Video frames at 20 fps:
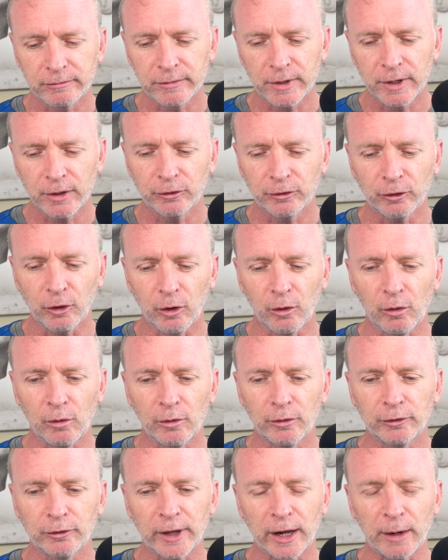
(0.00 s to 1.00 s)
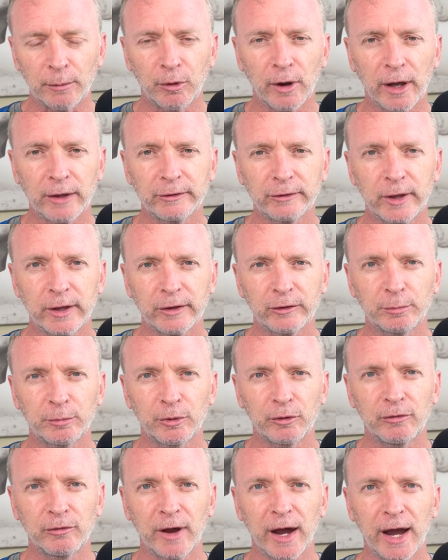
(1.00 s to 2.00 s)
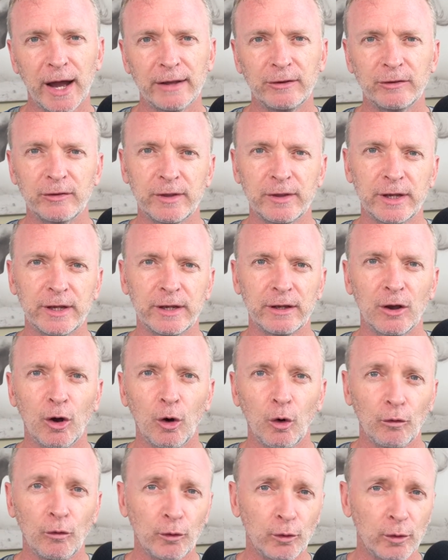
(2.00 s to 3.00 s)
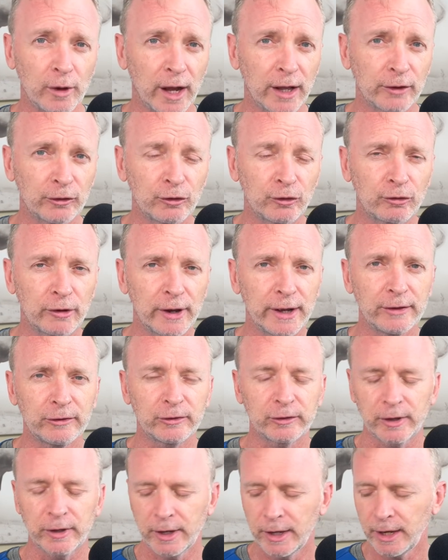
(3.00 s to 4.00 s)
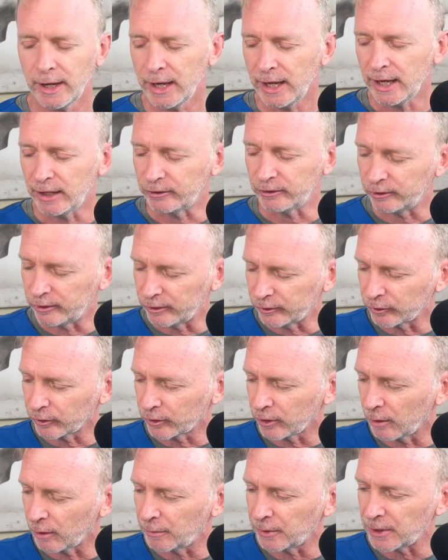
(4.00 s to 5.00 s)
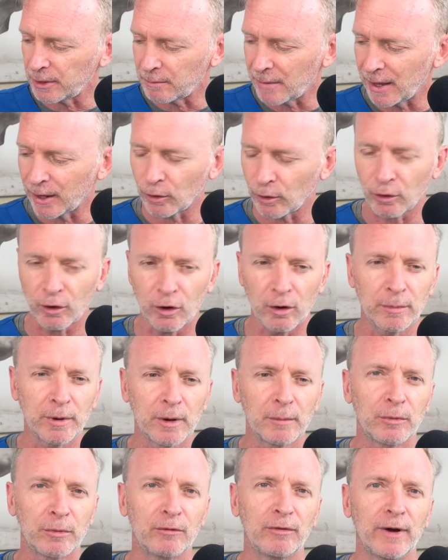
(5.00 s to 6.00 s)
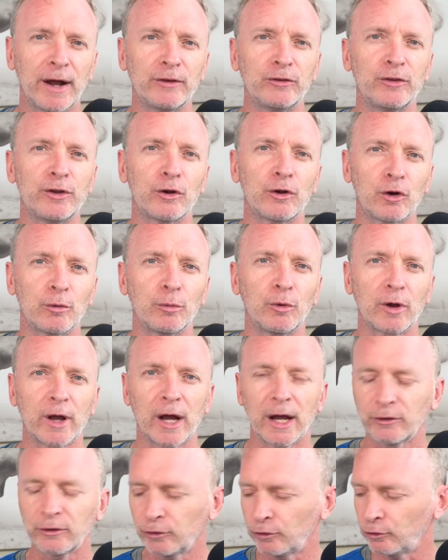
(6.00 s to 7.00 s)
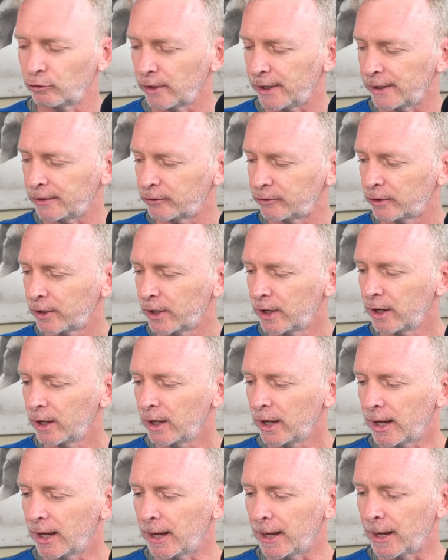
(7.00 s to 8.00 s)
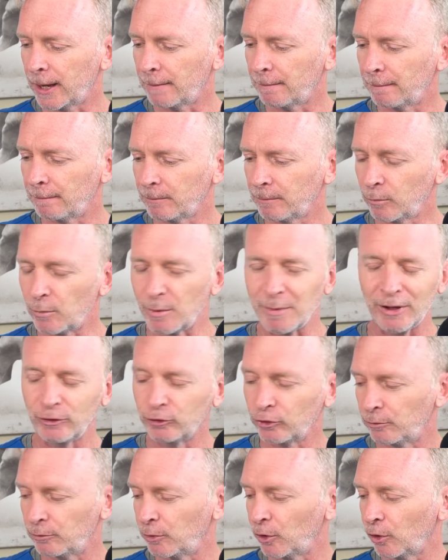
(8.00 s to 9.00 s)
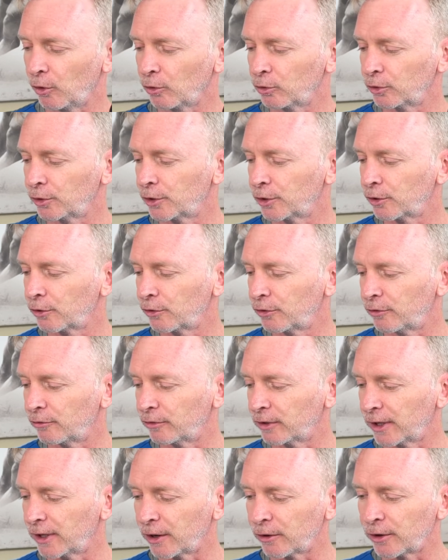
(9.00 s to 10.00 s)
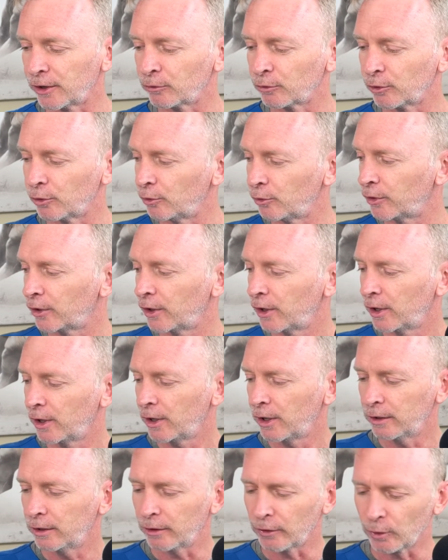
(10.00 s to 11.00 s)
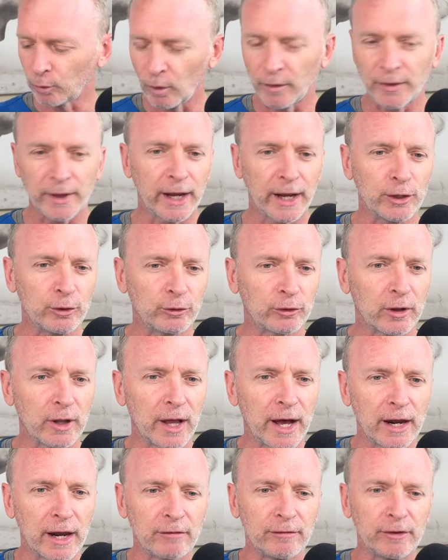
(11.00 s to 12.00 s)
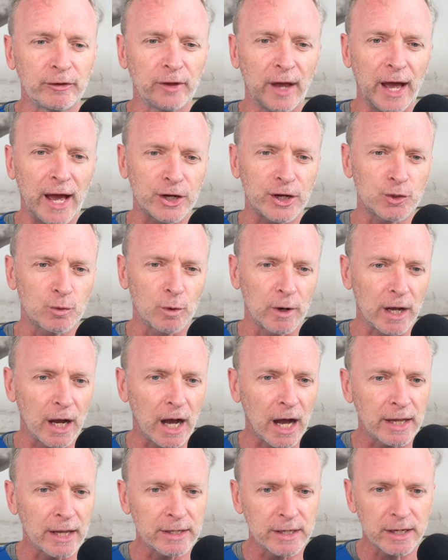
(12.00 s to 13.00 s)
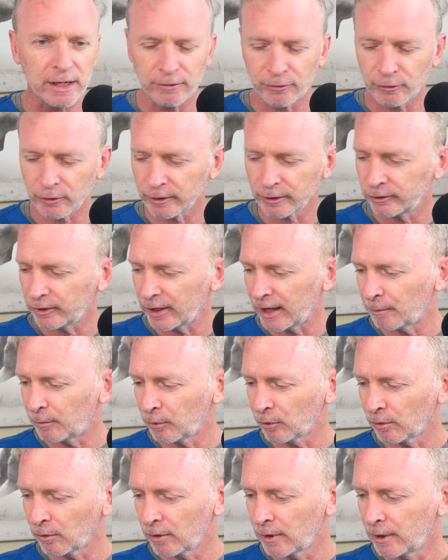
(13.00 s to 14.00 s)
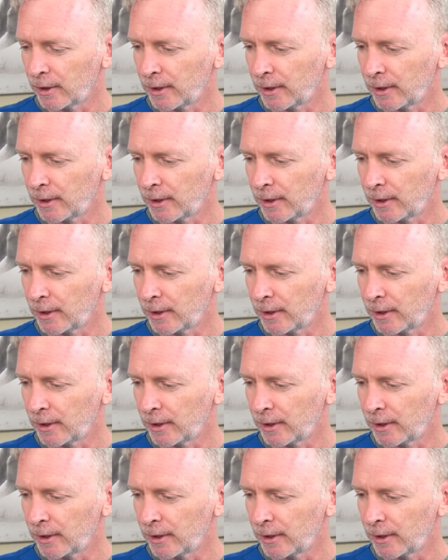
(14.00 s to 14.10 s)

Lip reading: So Standard Process provides the whole food concentrates. Its sister company, MetaHerb, provides the herbal concentrates. We mentioned earlier the valerian root. Another one that I use a lot of is ashwagandha, for example,